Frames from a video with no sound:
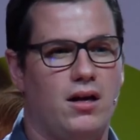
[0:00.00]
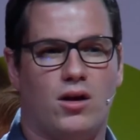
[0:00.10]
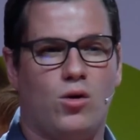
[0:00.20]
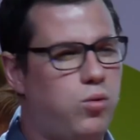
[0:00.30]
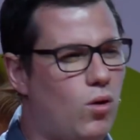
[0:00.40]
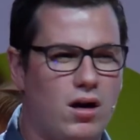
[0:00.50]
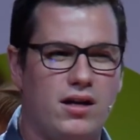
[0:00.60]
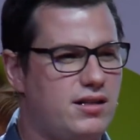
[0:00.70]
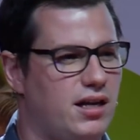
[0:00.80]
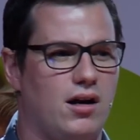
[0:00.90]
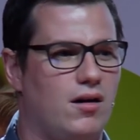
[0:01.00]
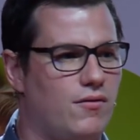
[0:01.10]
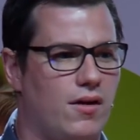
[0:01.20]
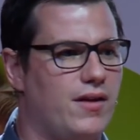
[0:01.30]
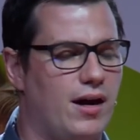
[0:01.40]
The quality
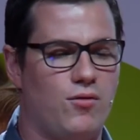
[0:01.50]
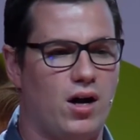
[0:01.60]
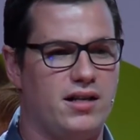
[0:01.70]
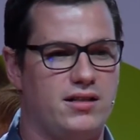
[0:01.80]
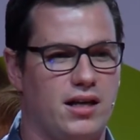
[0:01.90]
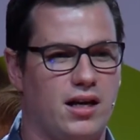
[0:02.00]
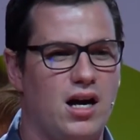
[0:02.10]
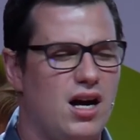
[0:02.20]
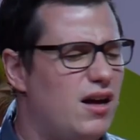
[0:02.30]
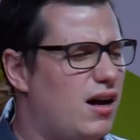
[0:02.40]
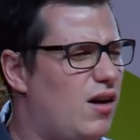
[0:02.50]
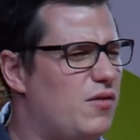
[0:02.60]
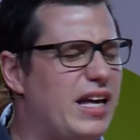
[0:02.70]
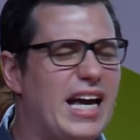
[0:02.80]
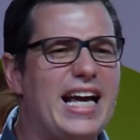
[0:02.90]
of their writing,
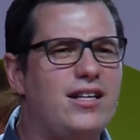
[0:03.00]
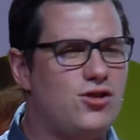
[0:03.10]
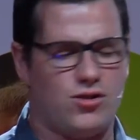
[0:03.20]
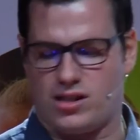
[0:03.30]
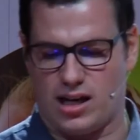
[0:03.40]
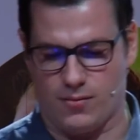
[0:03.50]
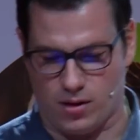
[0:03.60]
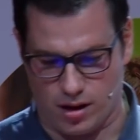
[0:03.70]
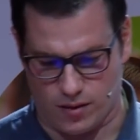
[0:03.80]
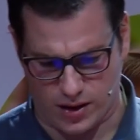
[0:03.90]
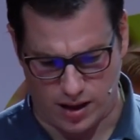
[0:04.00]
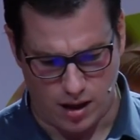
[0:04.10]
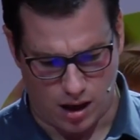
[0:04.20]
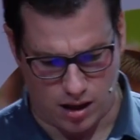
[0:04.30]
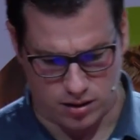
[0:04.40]
the interest level of it
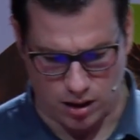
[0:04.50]
are,